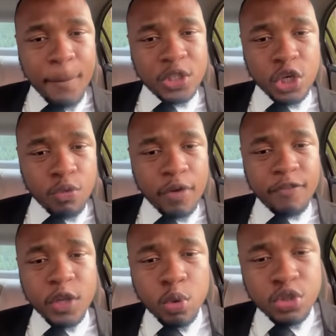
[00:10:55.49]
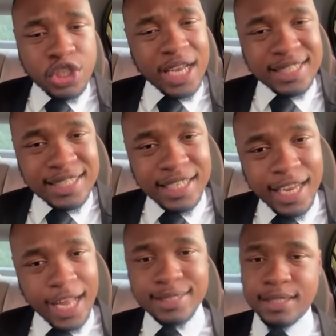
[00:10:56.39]
budget review just
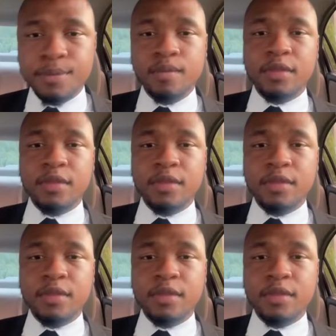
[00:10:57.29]
yet.